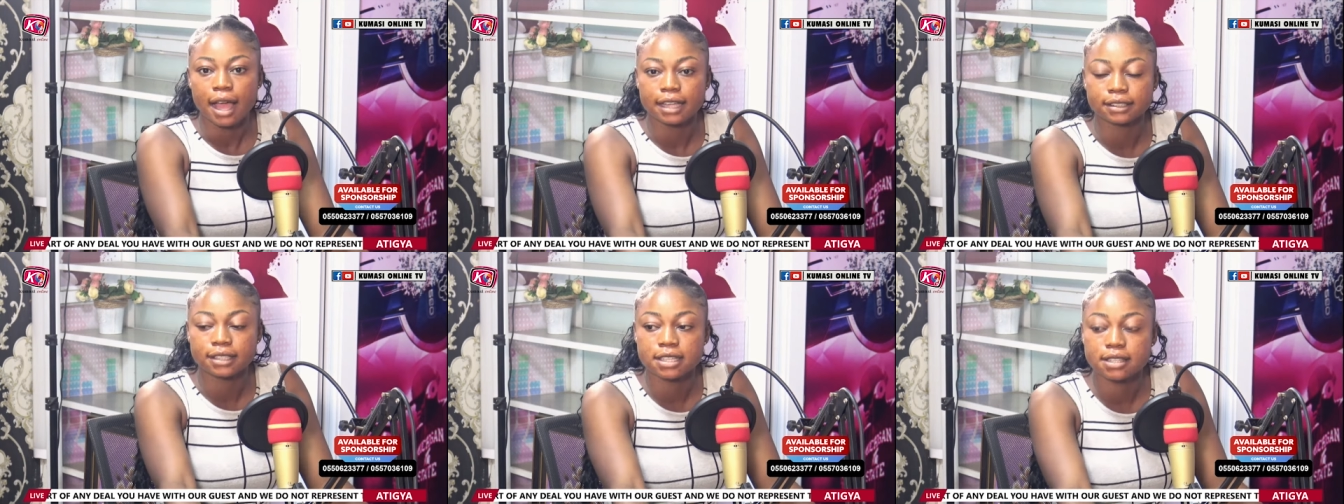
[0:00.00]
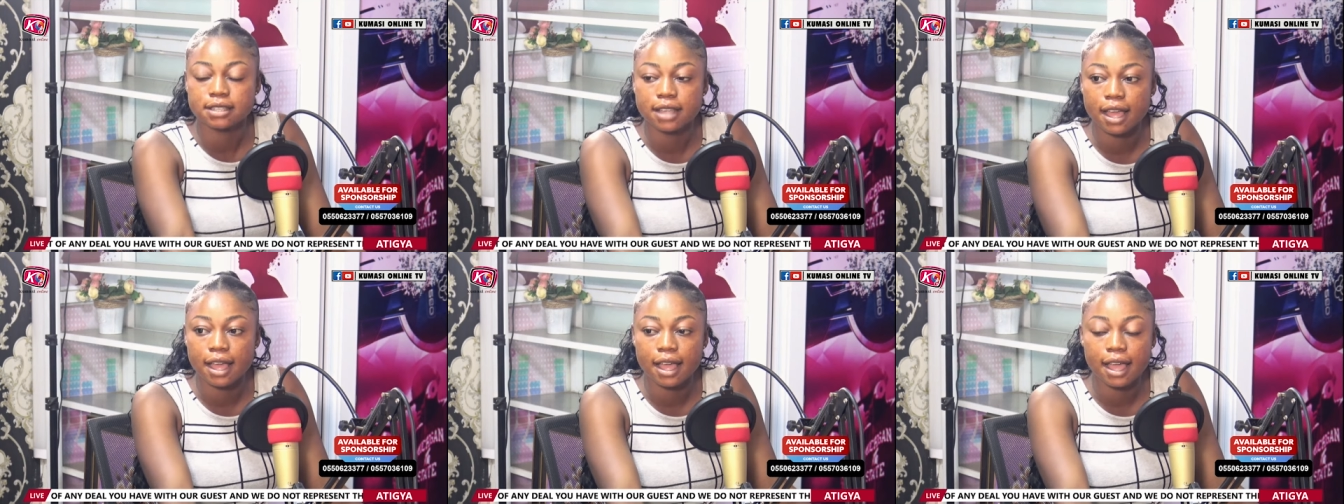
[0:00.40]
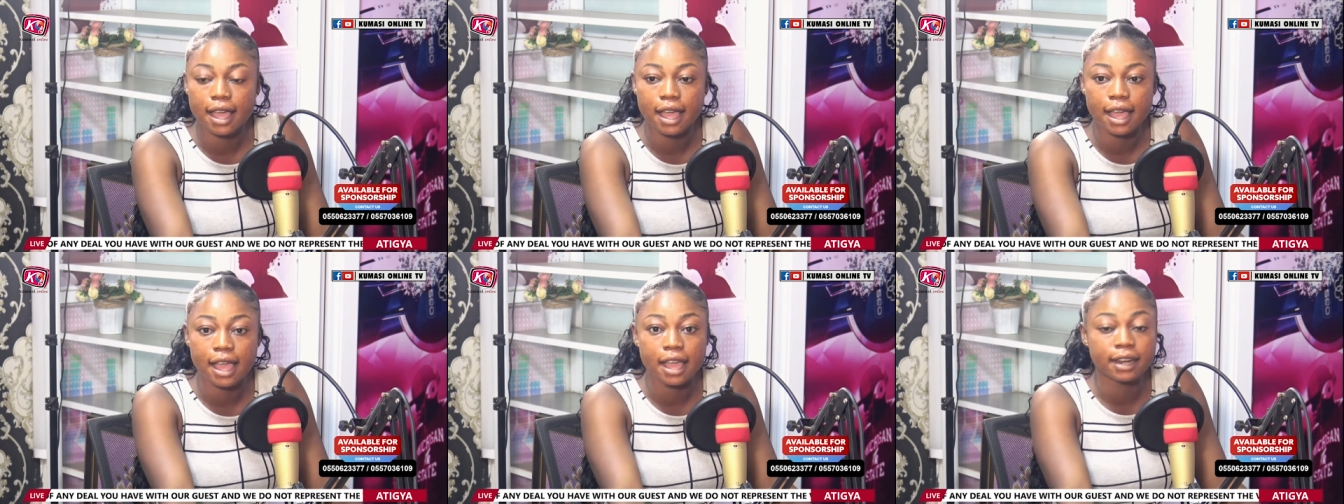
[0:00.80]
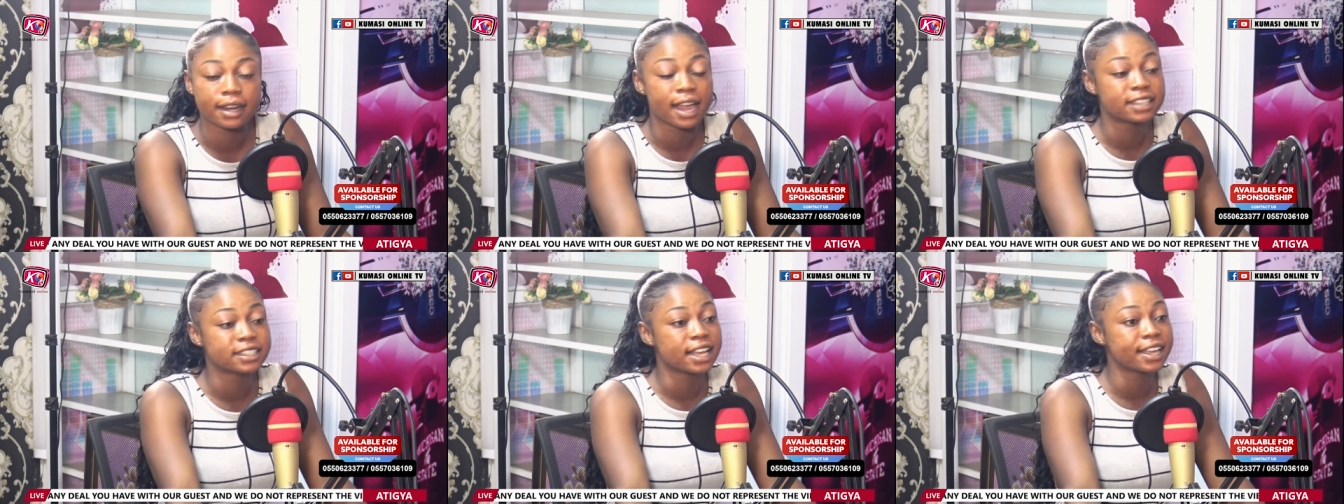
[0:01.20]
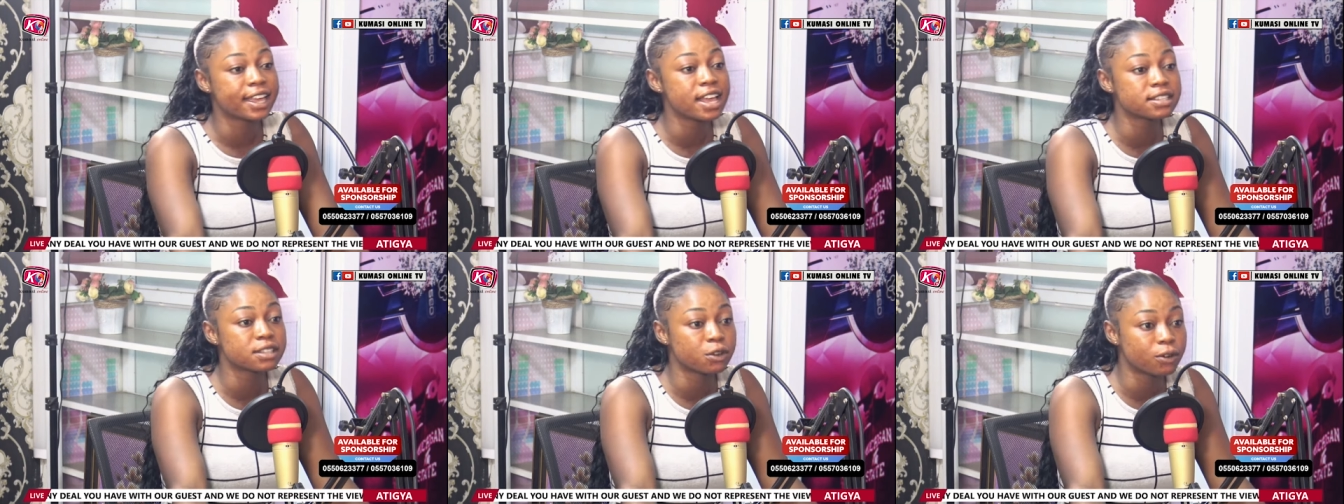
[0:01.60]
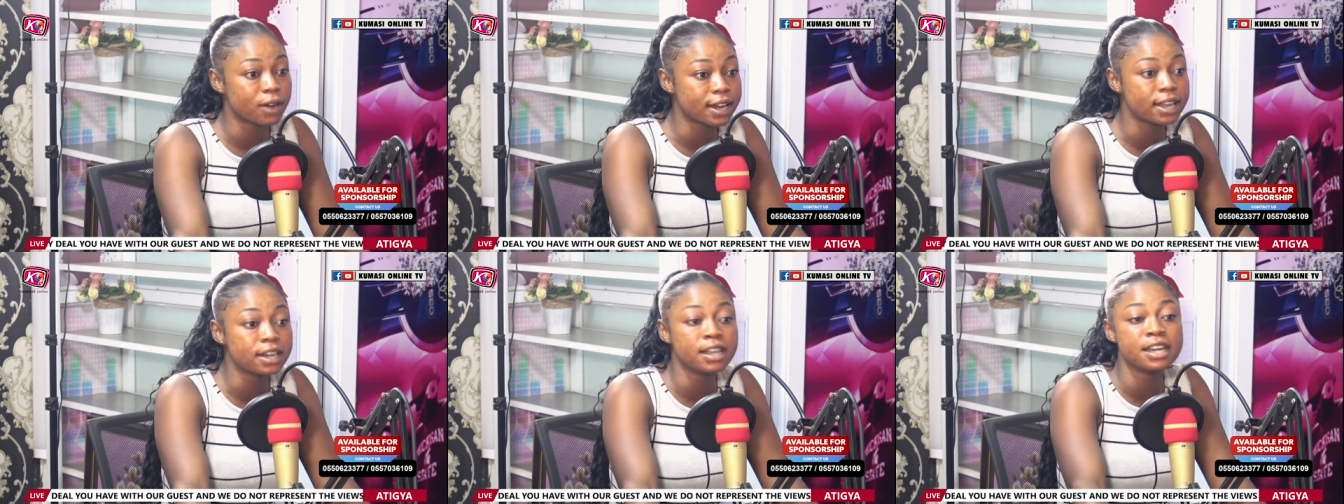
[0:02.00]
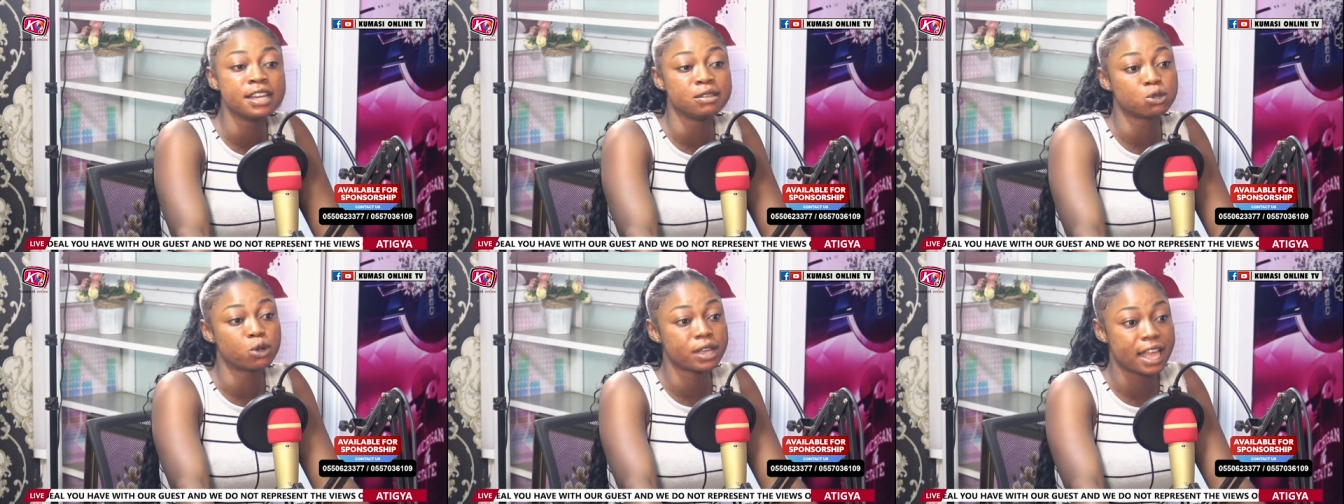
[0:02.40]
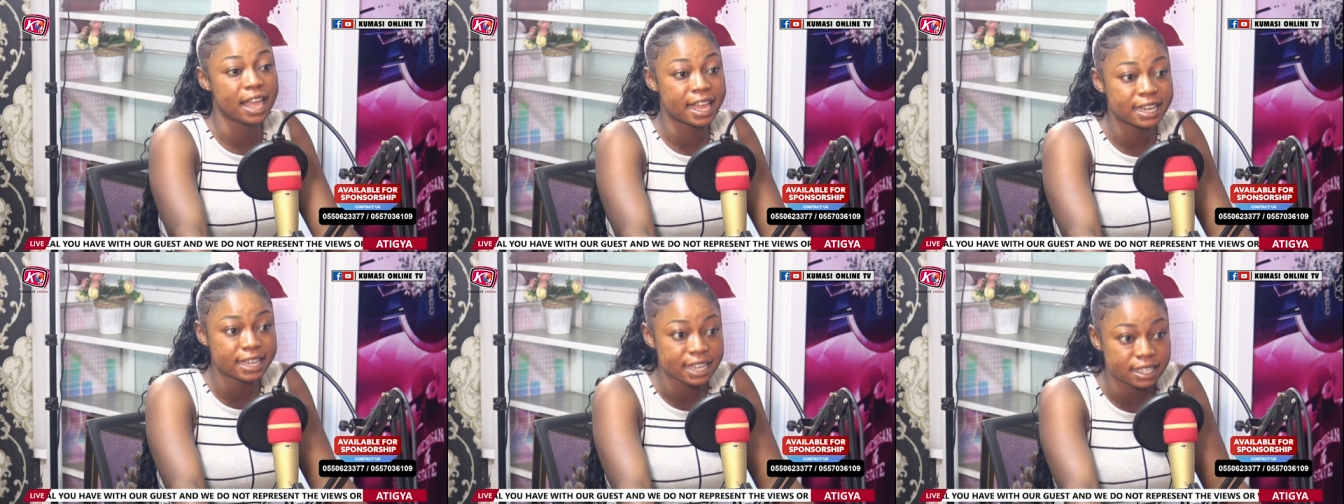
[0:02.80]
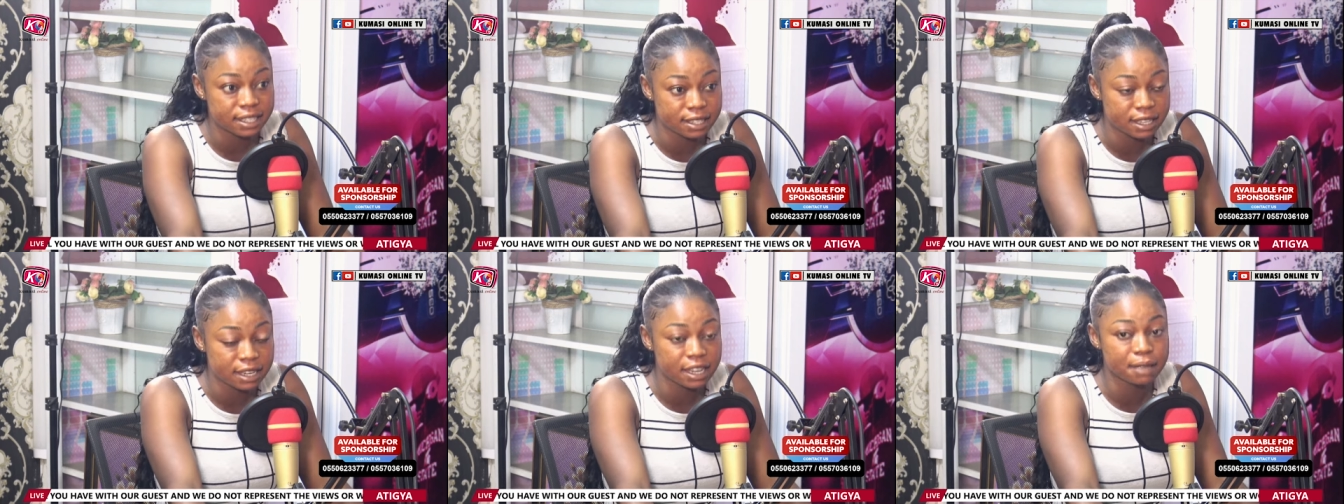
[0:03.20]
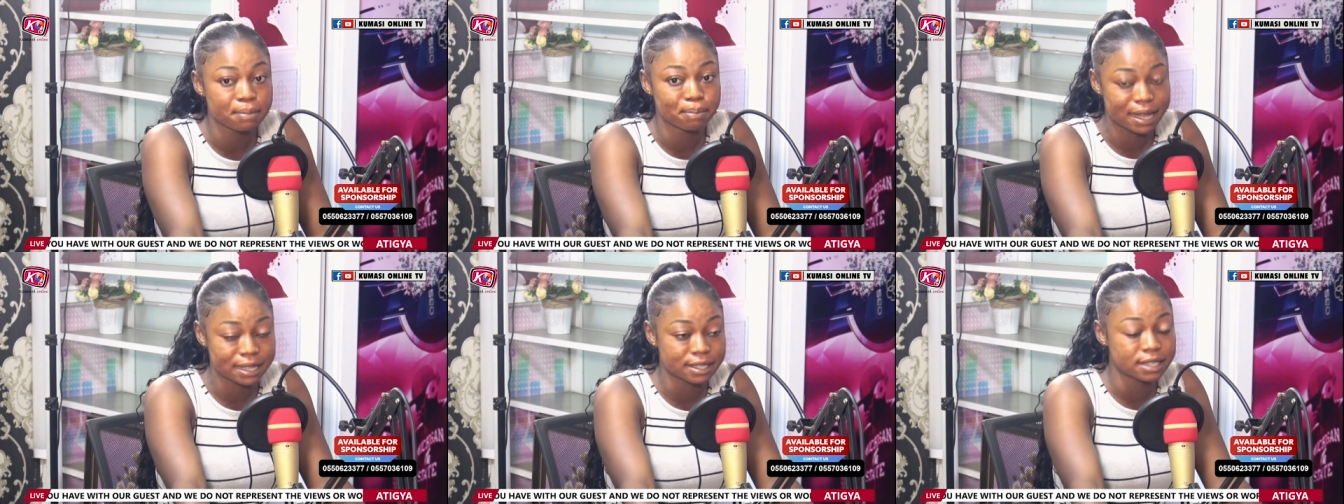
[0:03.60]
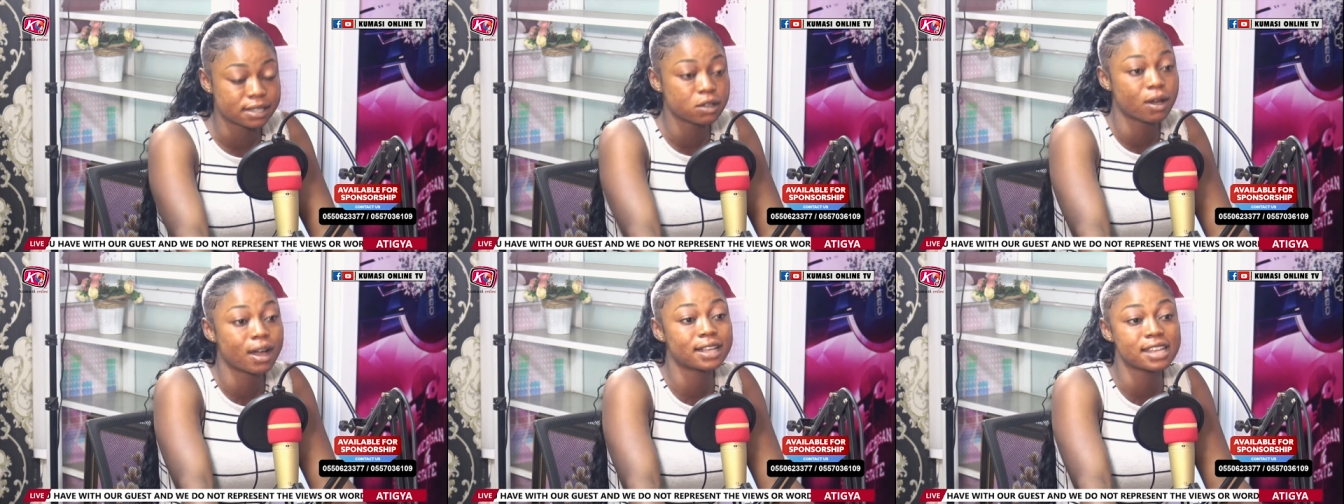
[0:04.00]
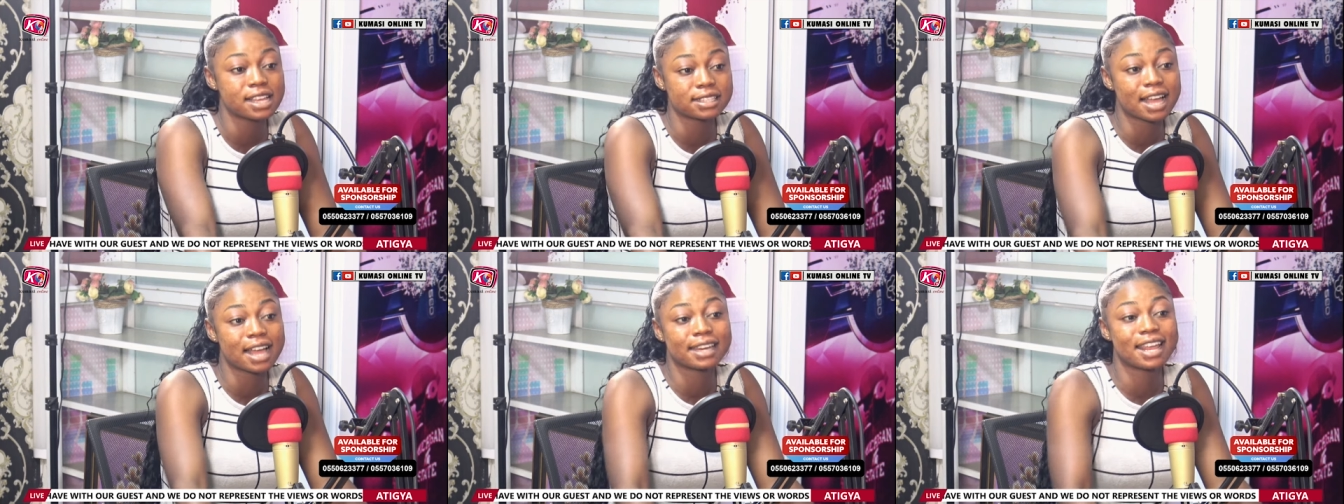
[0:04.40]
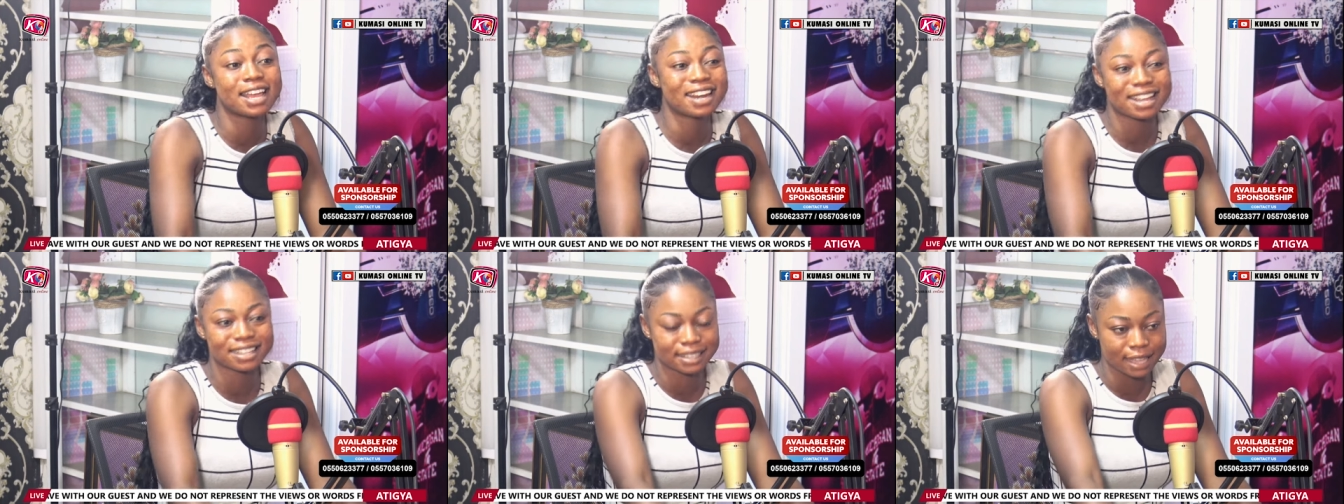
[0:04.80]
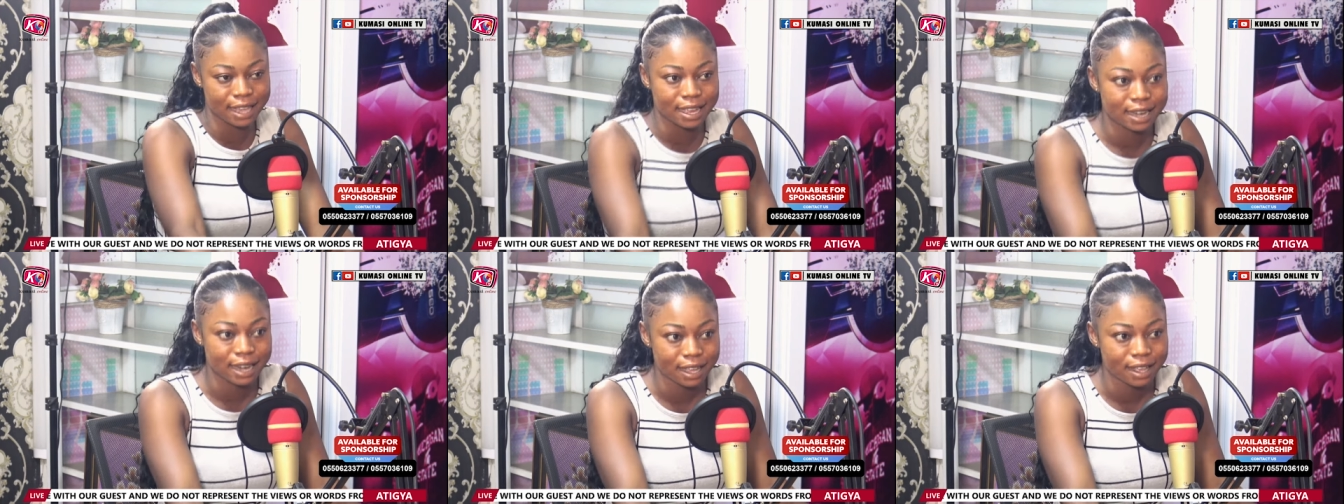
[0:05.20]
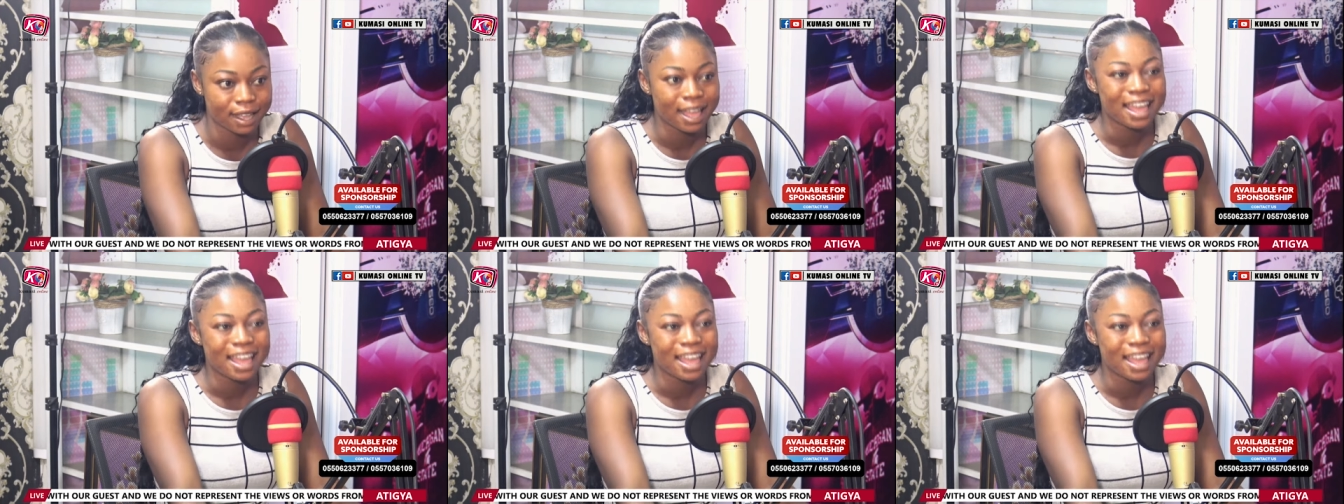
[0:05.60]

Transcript: I think say Niger Gaze crowd any so ye NDC ni but e say o ka dey say ade na ten